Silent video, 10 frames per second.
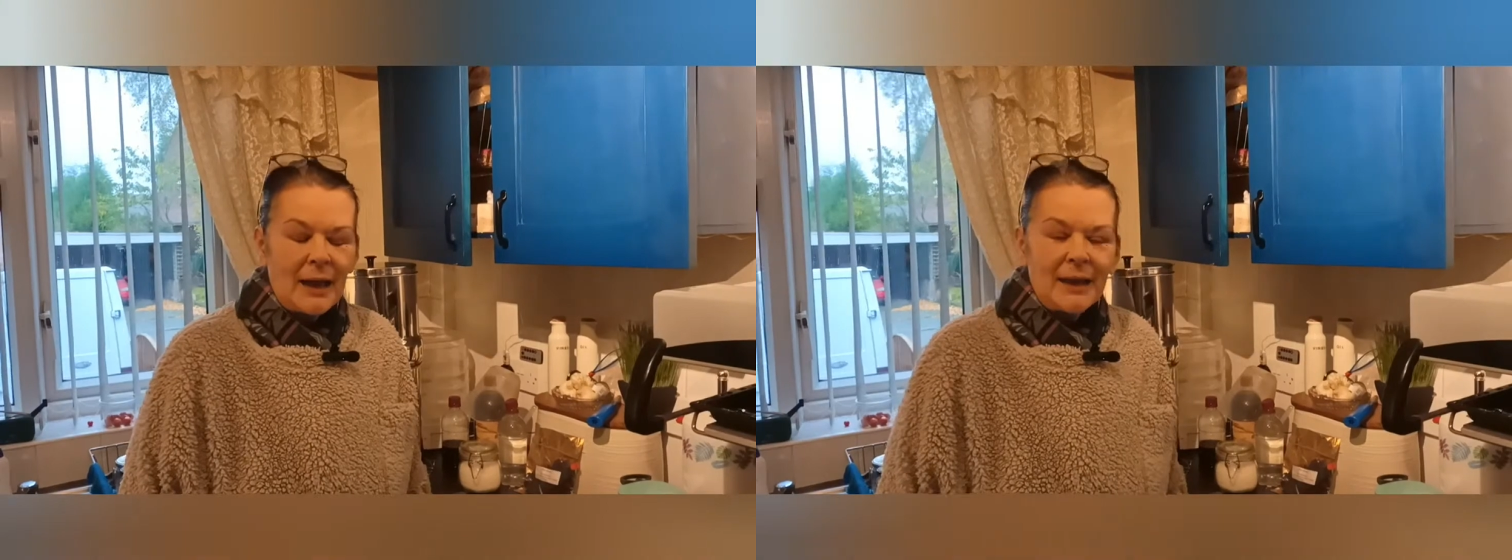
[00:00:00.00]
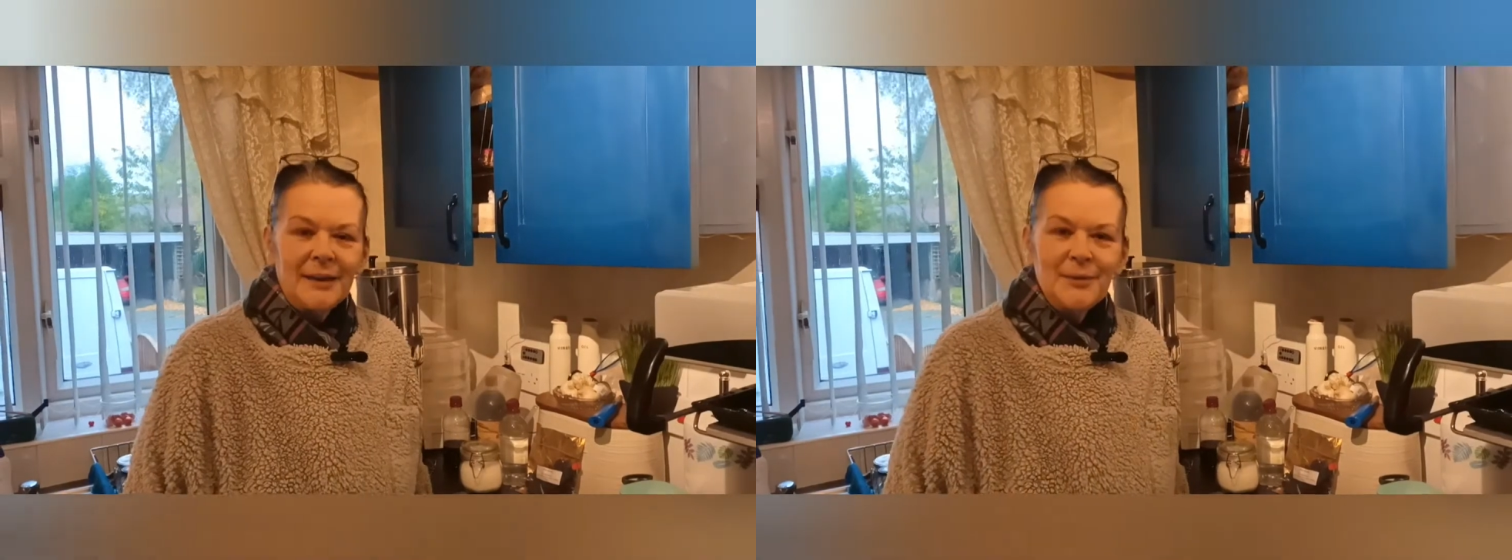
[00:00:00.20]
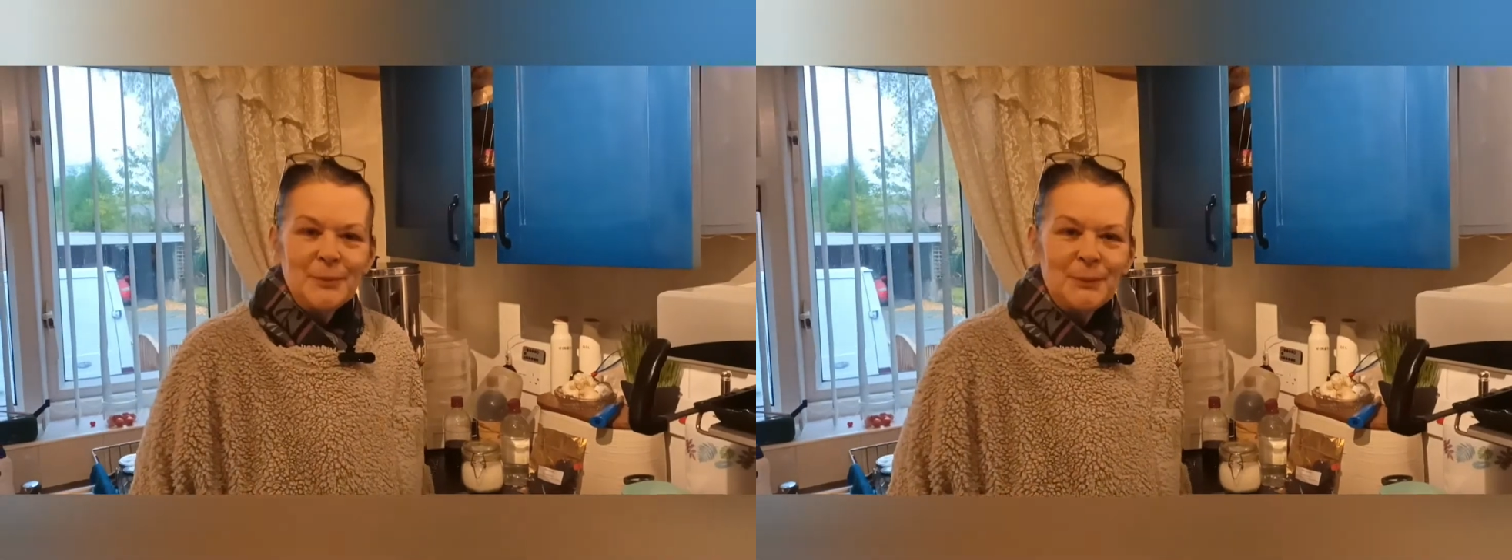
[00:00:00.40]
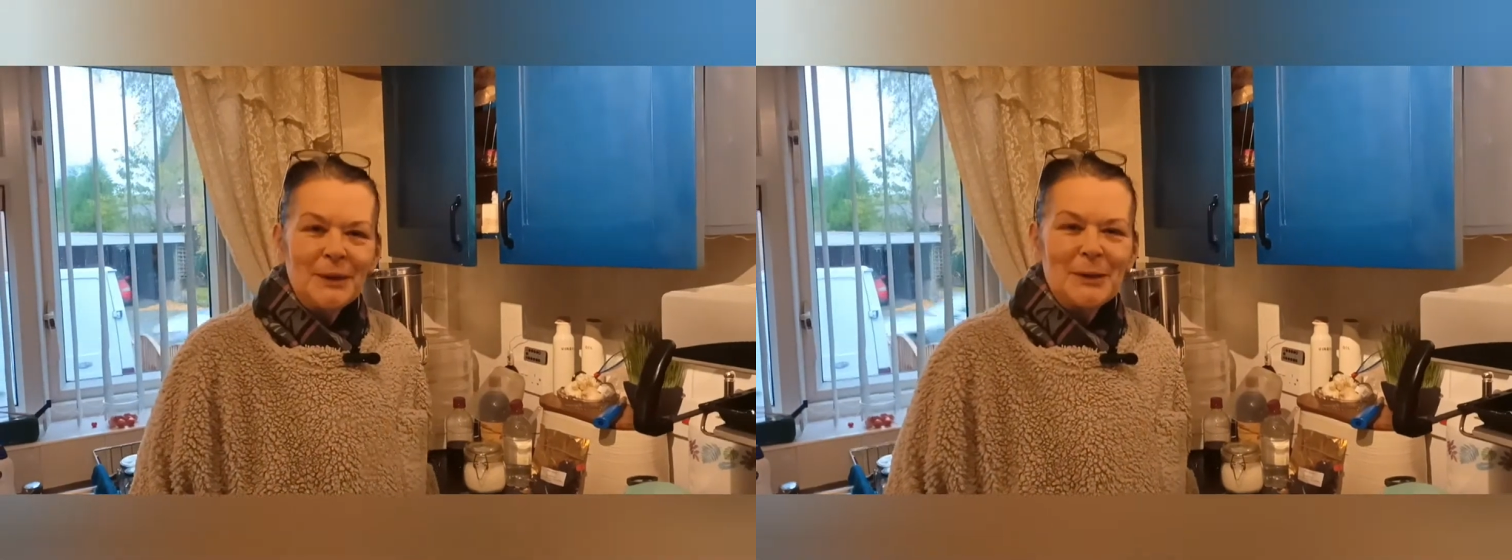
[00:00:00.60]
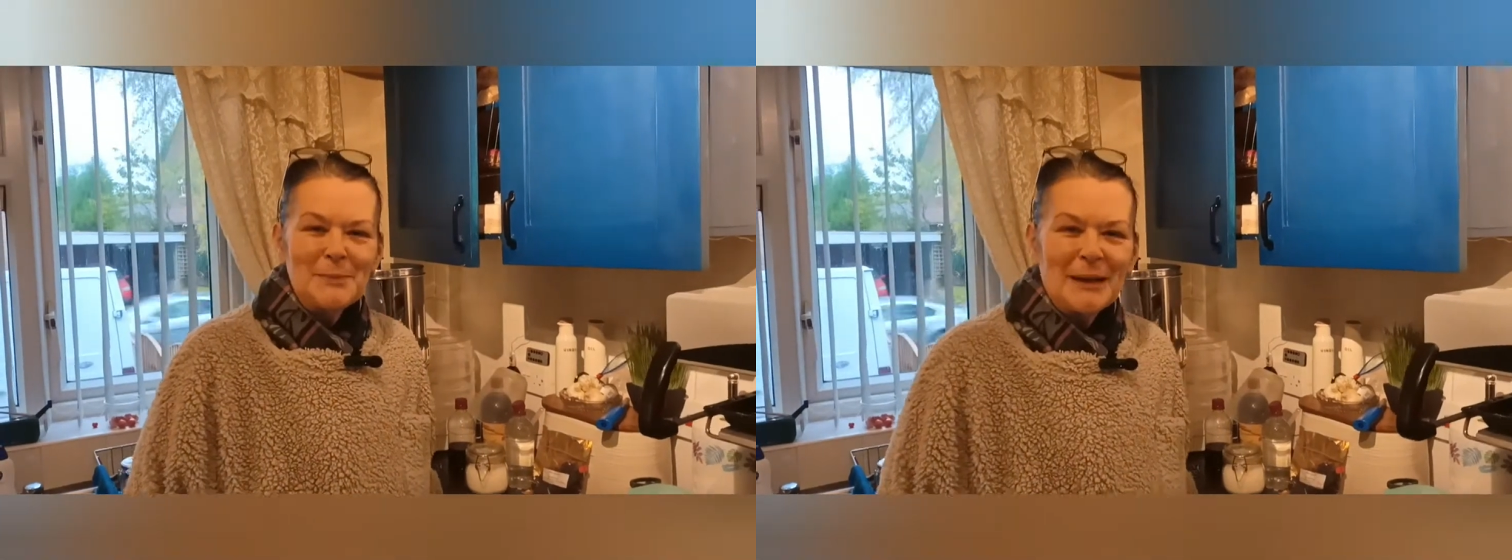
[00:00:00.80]
Hi,
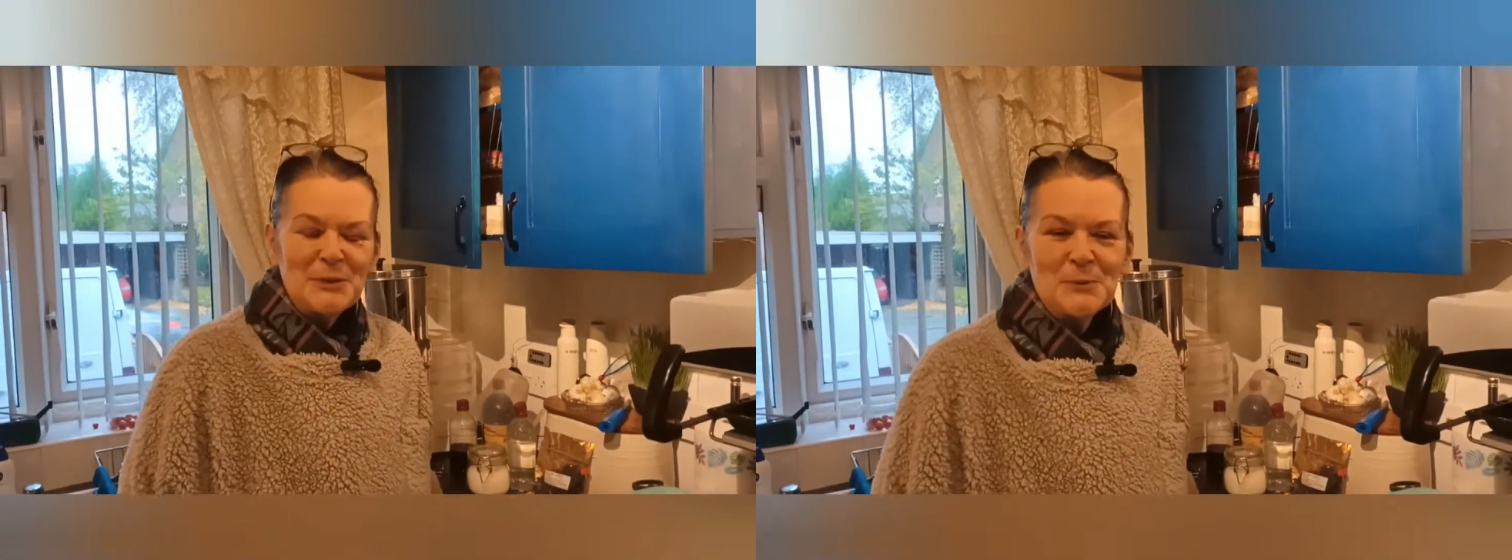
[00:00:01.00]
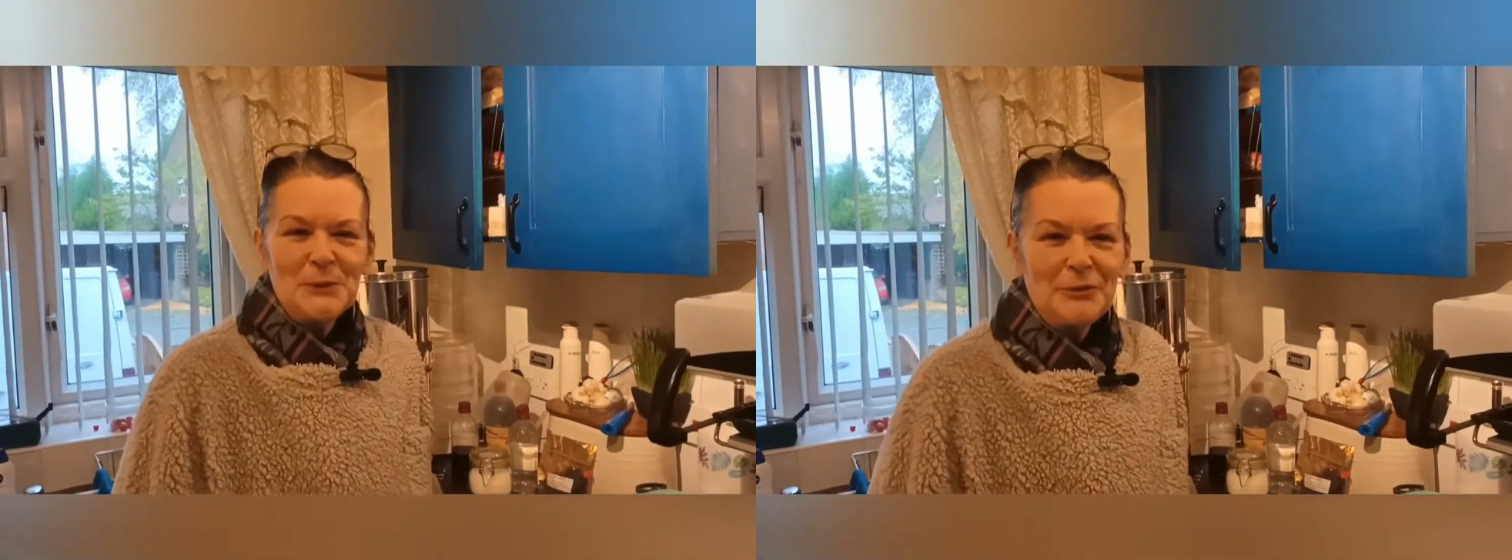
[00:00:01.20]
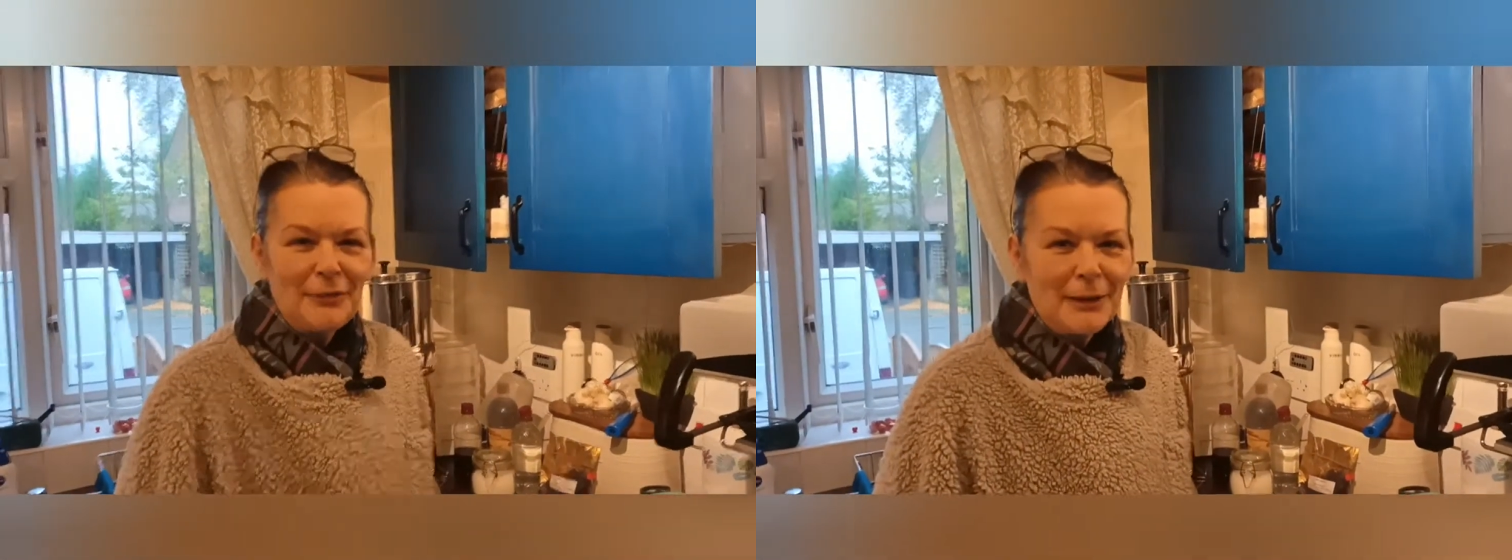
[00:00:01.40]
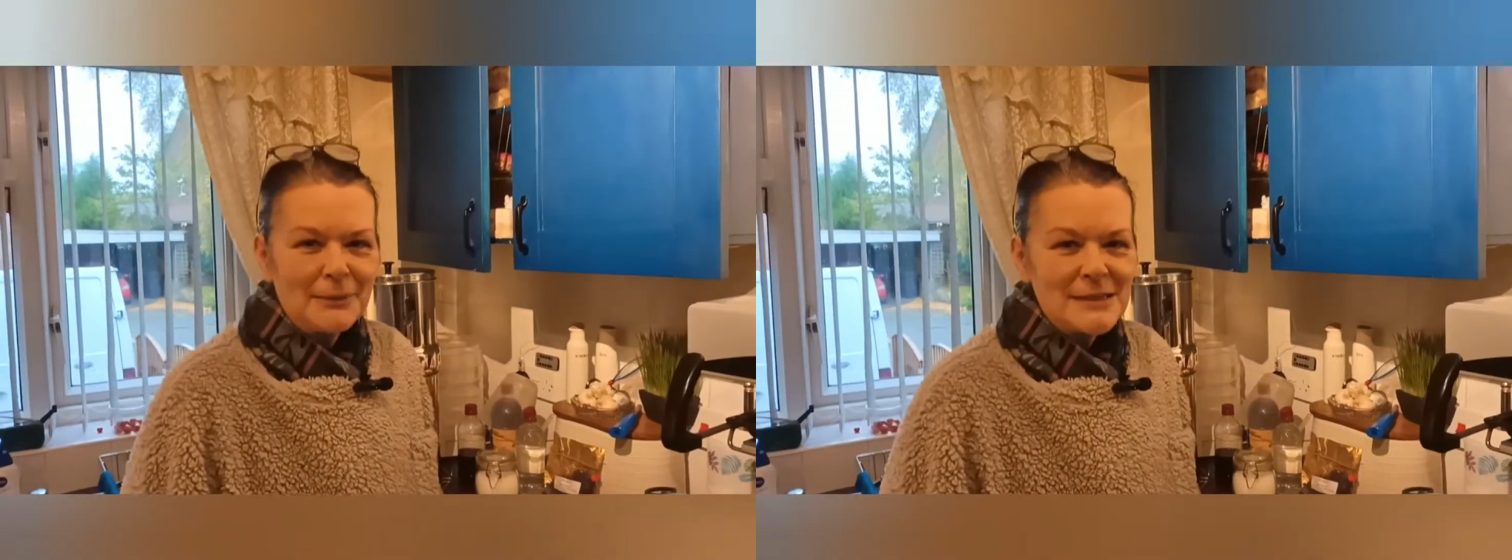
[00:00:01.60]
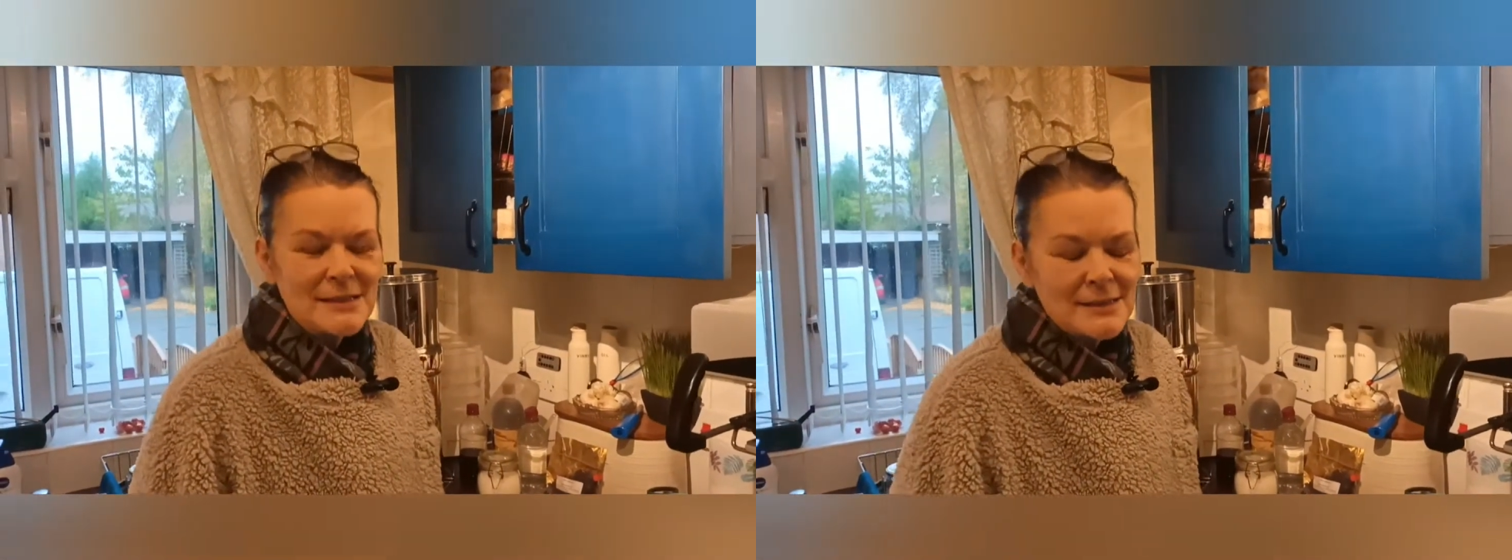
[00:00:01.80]
welcome back to
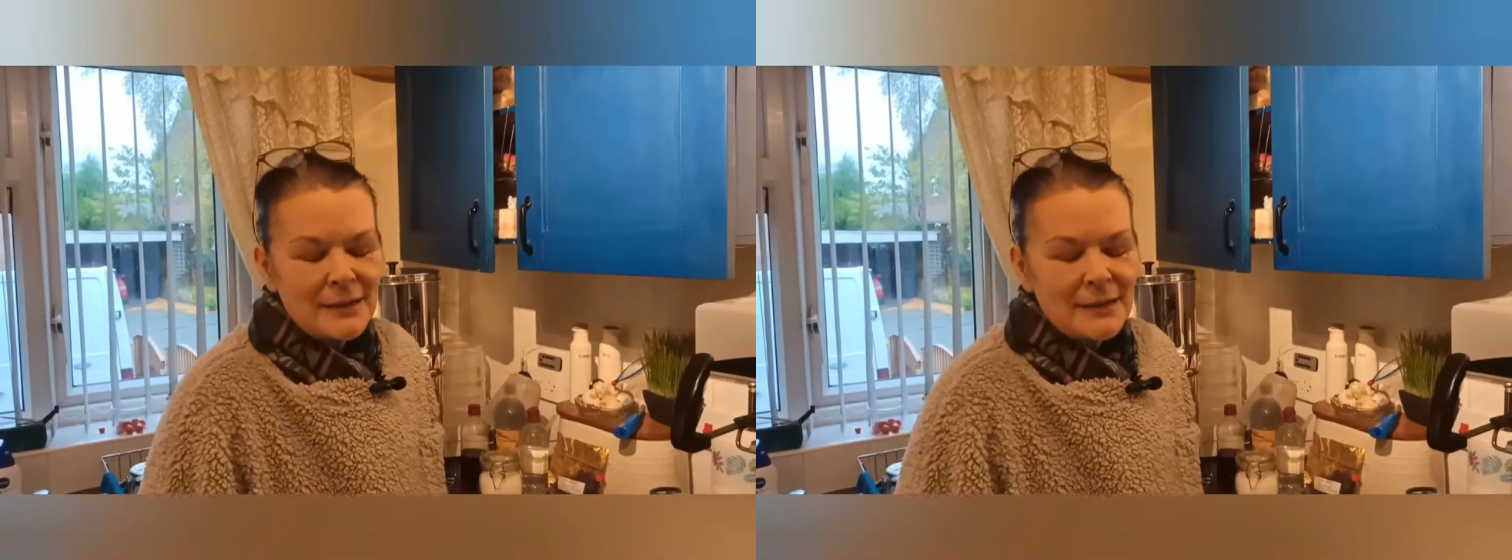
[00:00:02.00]
Wallflowers.